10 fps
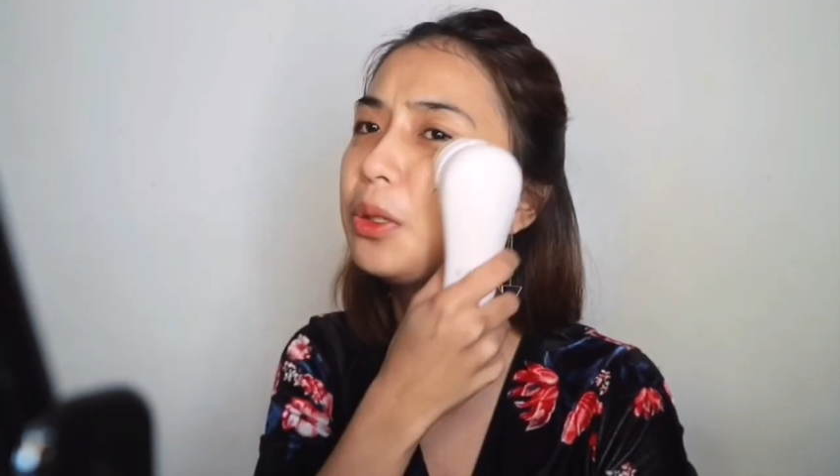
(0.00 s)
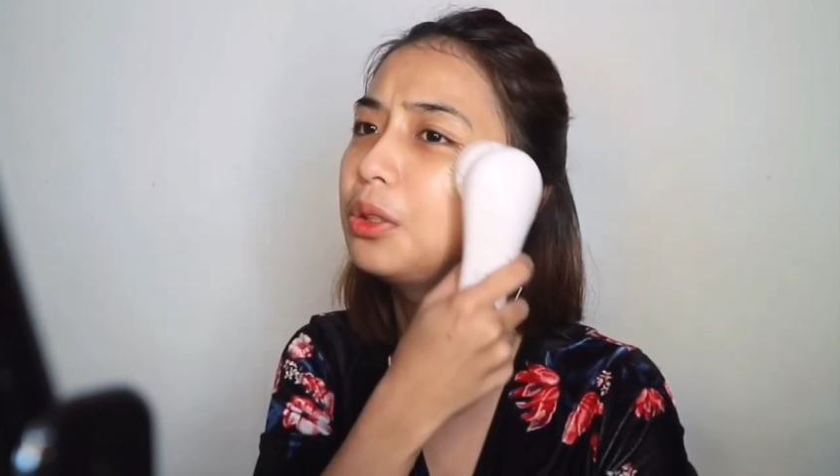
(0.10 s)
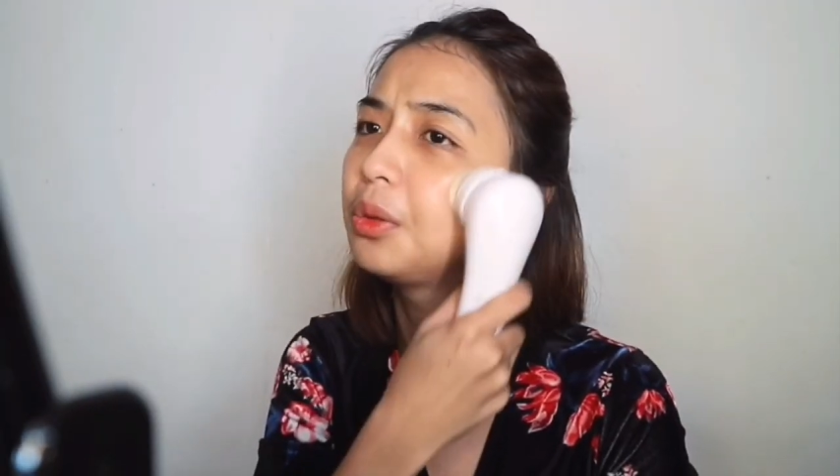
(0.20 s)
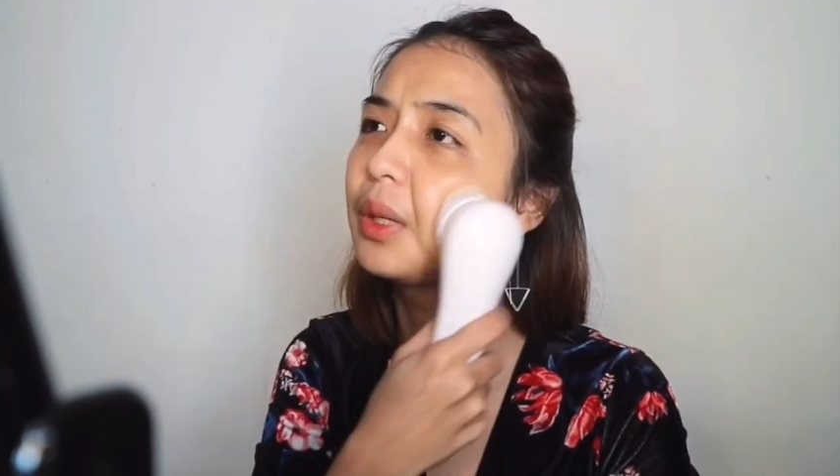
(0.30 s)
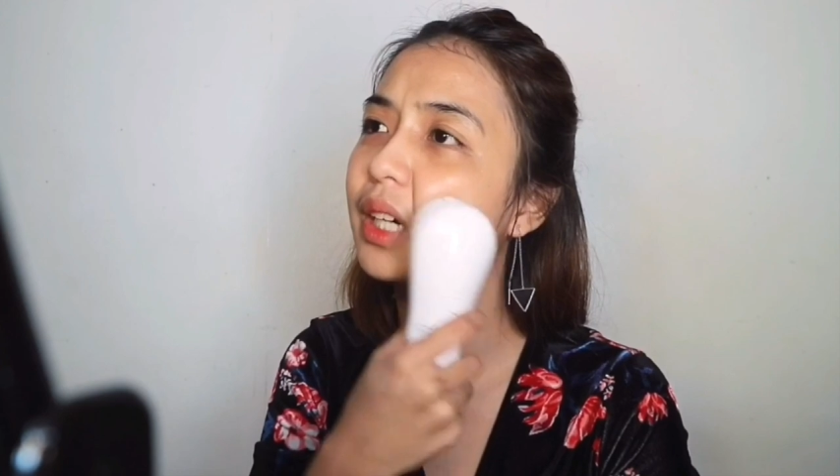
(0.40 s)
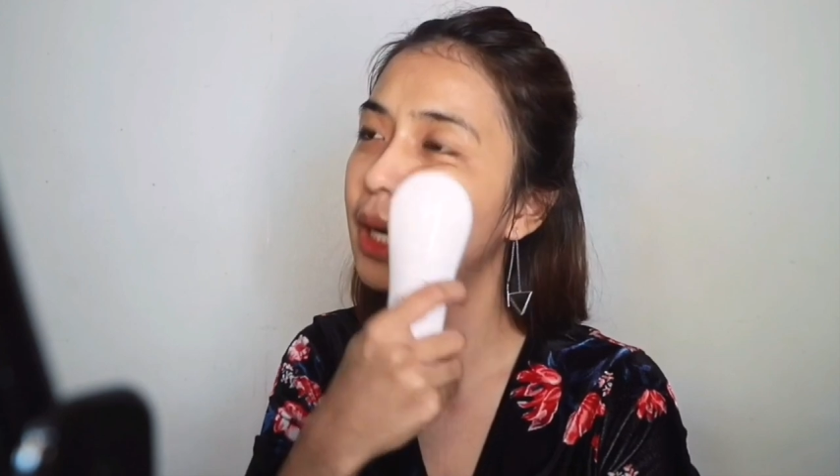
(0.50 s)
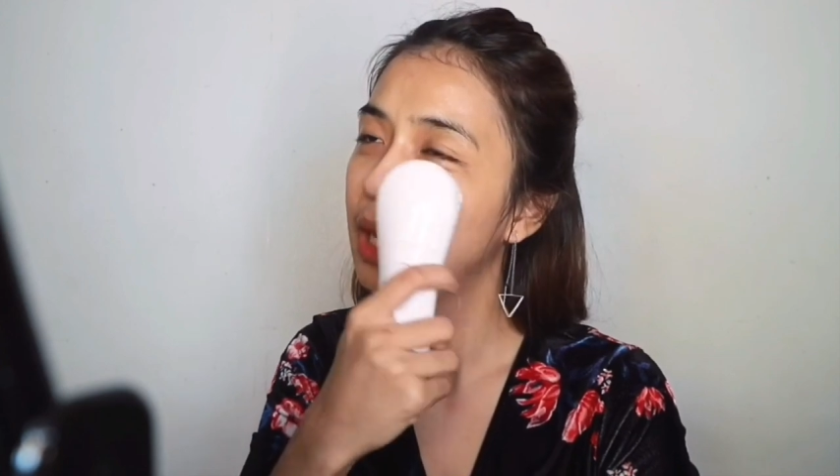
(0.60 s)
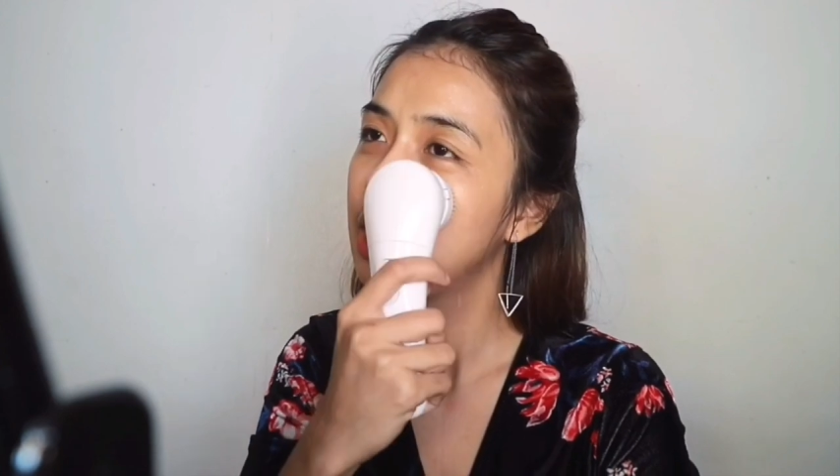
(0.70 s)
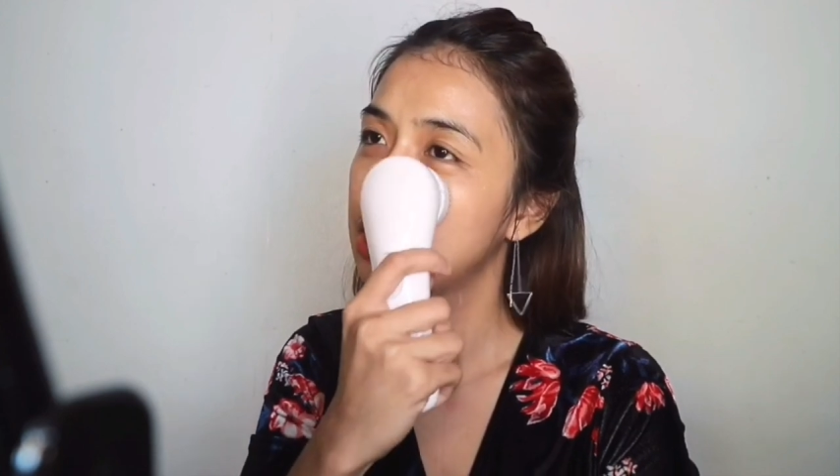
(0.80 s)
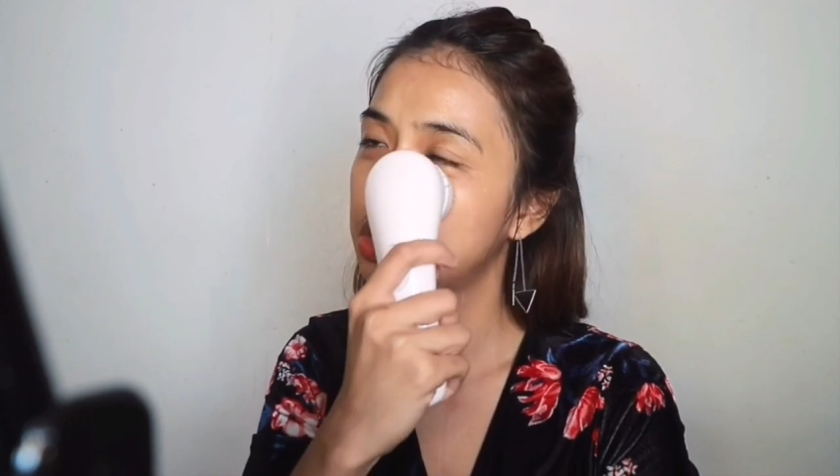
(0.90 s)
I don't know where
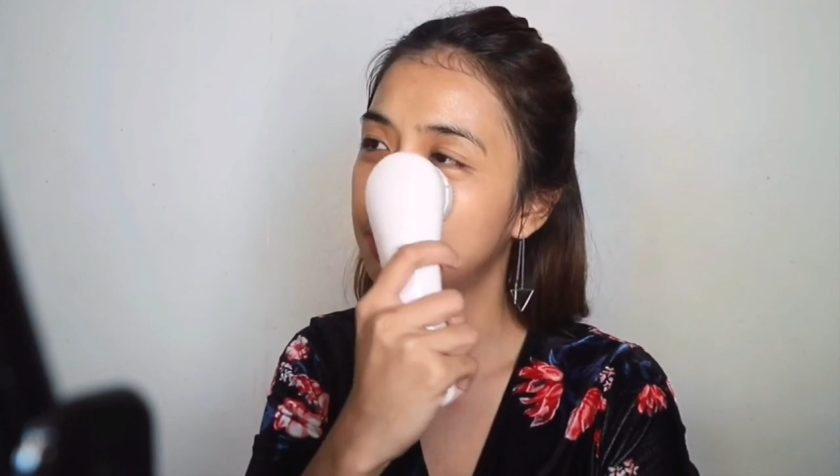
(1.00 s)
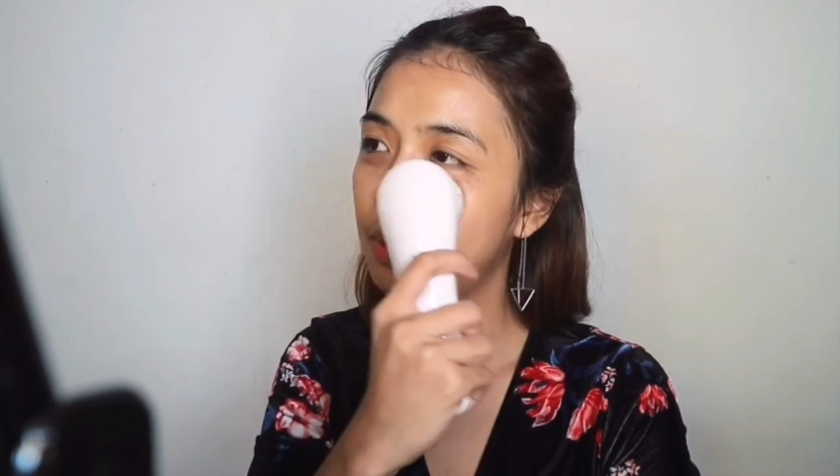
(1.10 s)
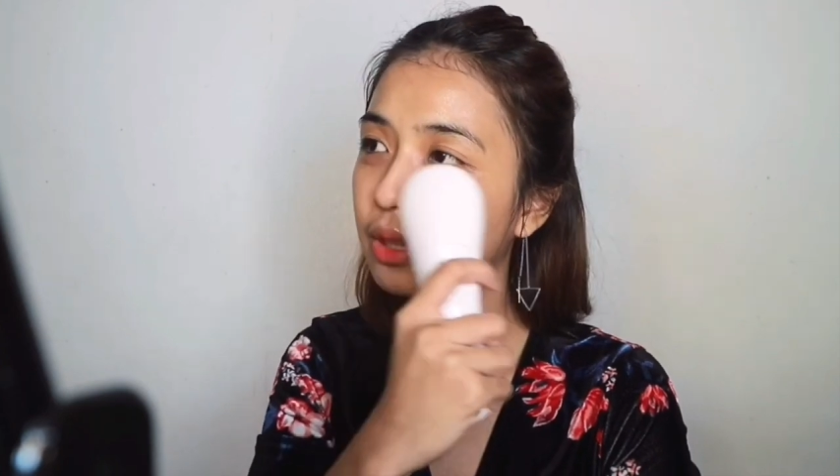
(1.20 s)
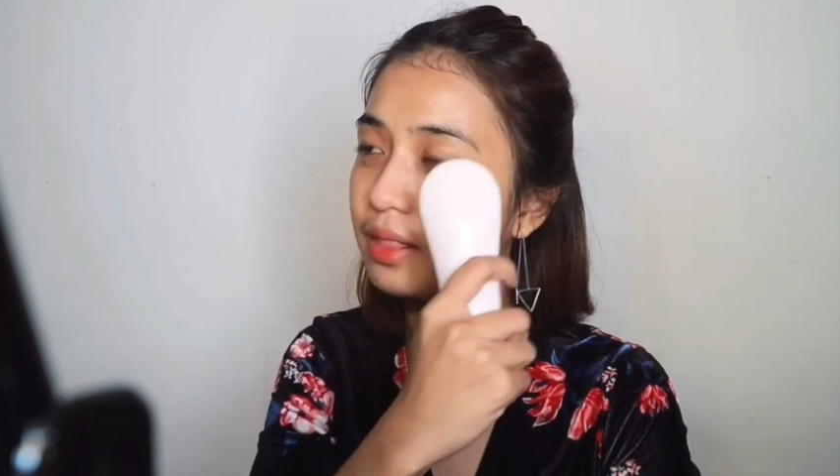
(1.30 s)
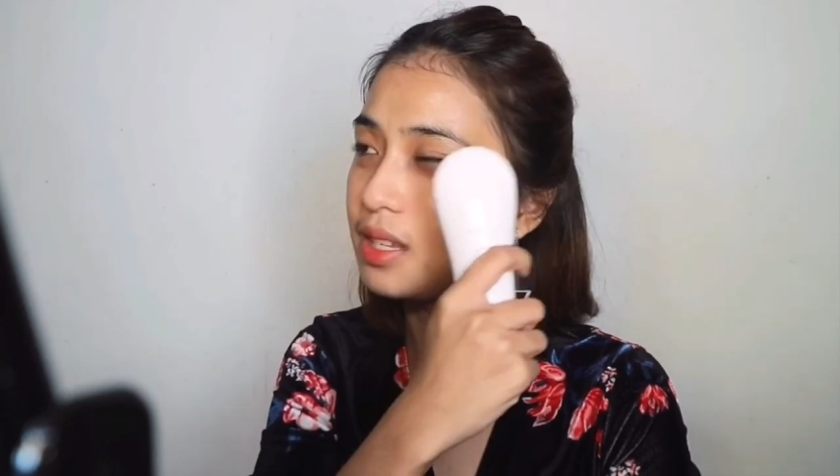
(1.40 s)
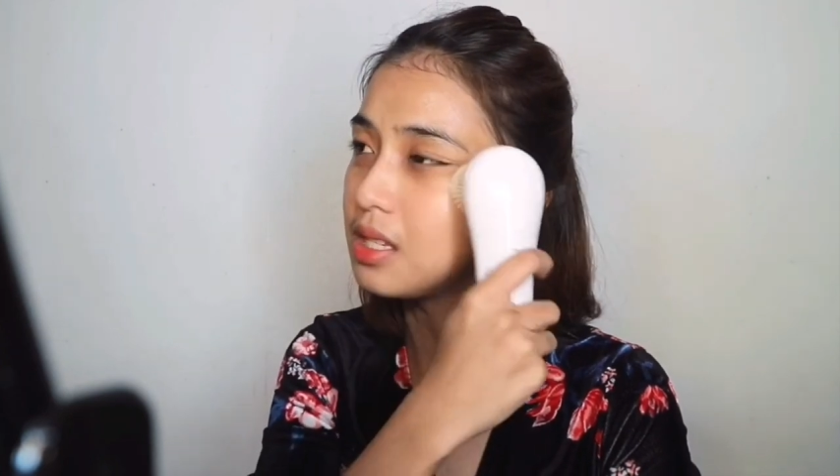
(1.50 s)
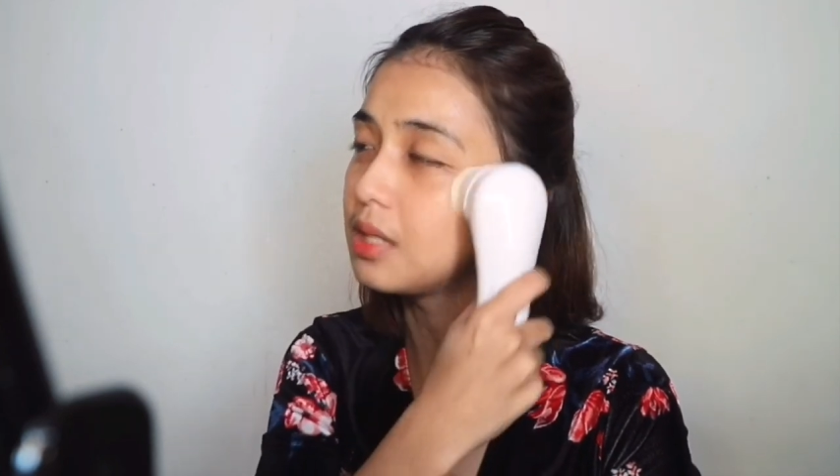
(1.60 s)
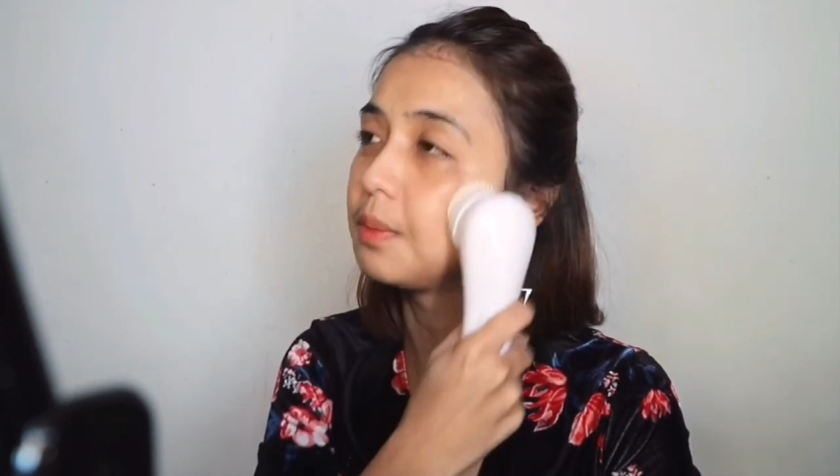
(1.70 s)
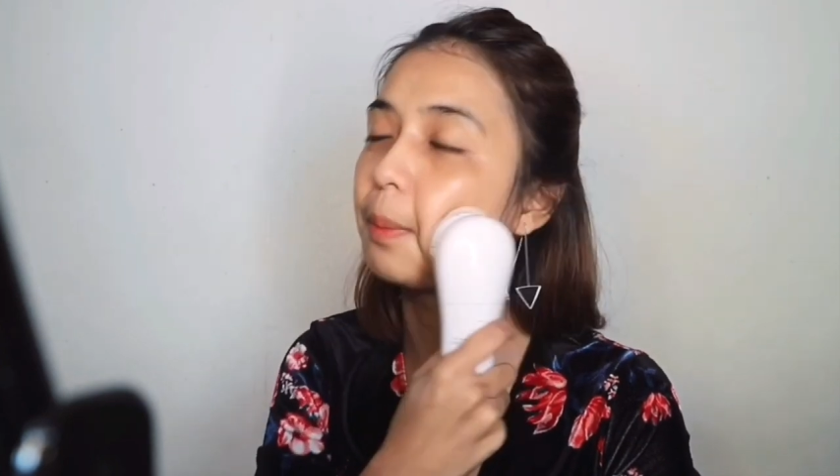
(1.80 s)
she bought this,